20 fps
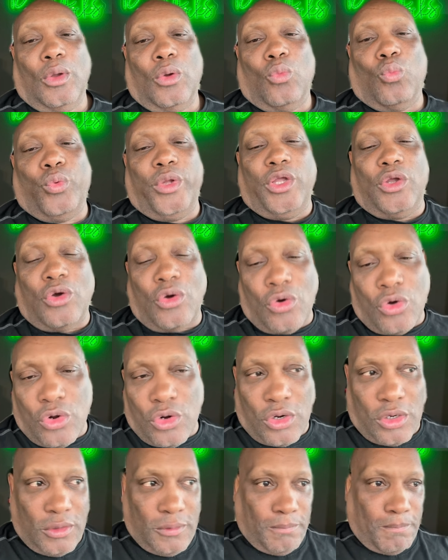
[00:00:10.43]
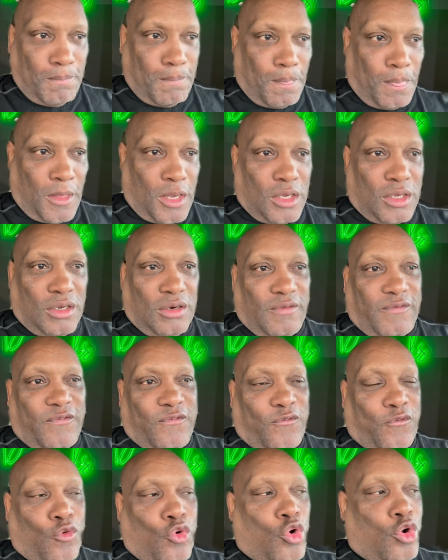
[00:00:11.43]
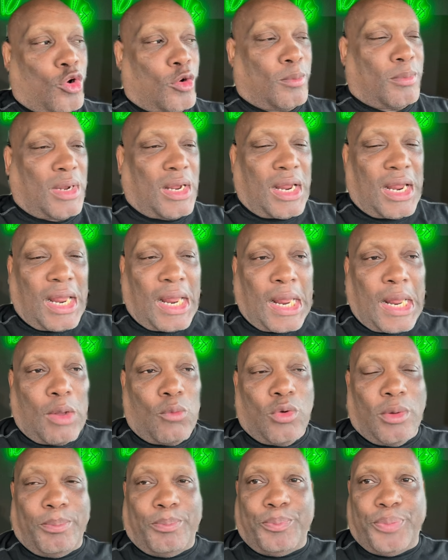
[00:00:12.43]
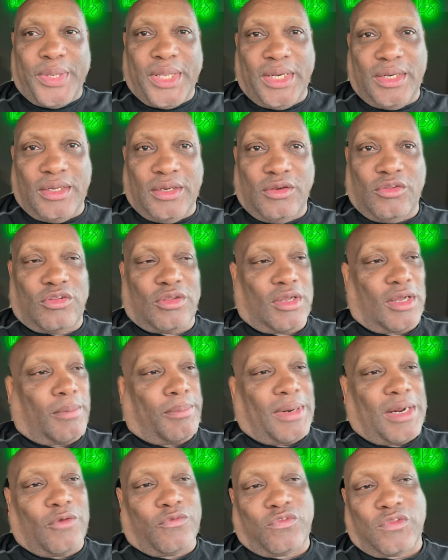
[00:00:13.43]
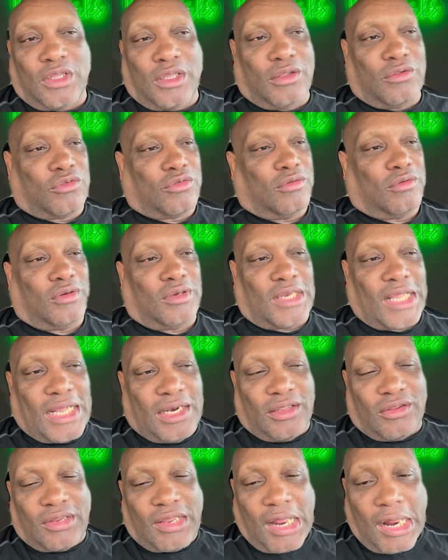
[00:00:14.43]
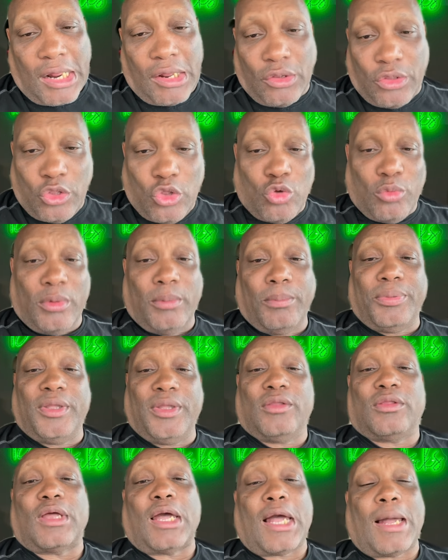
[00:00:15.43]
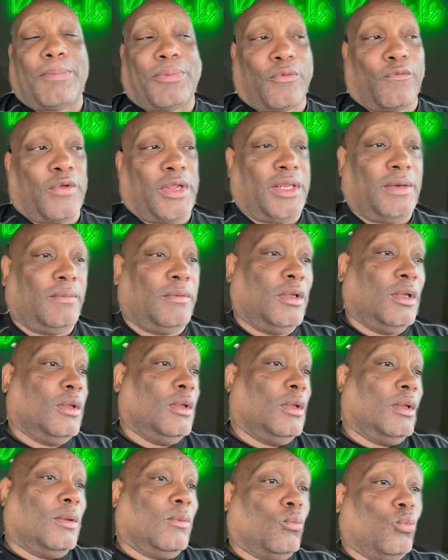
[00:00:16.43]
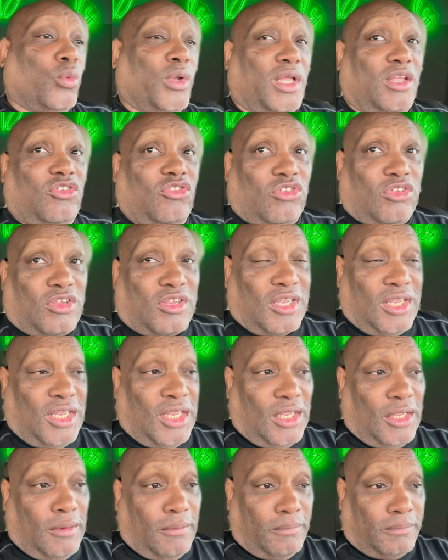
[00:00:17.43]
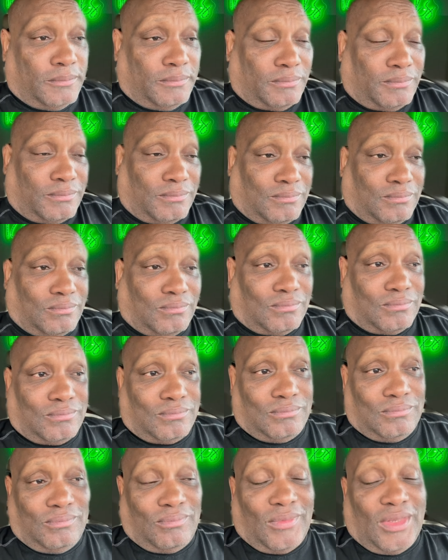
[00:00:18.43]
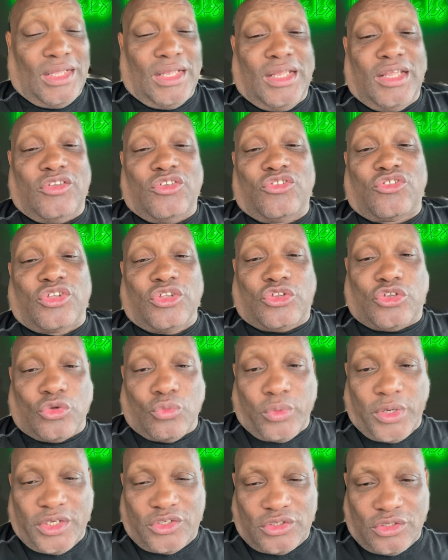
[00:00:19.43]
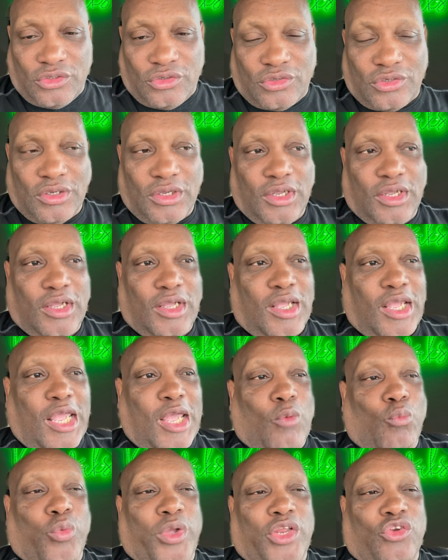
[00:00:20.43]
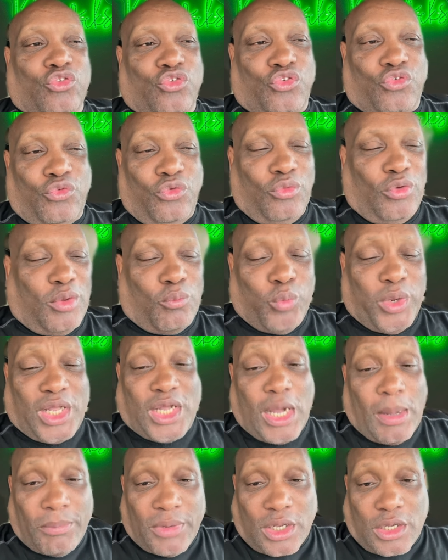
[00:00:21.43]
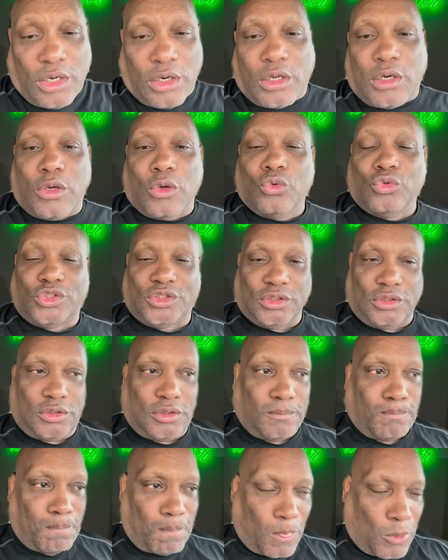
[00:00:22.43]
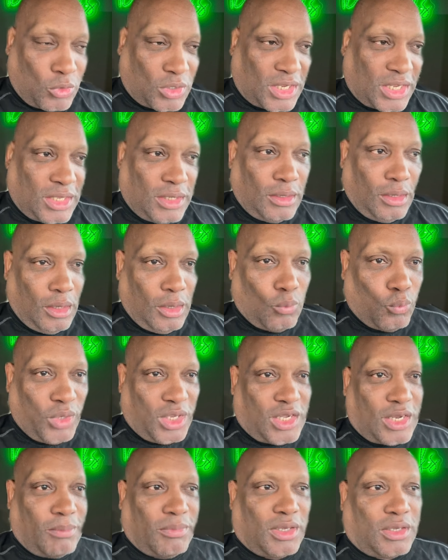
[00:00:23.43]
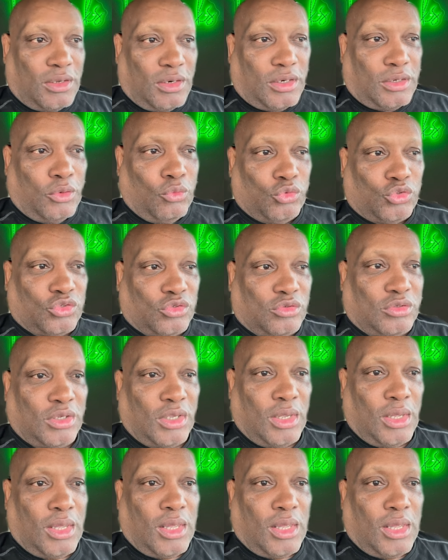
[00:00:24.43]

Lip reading: We all are going to form our opinions about things. That is how human beings operate. We see situations and we come to conclusions. Okay? We come to conclusions.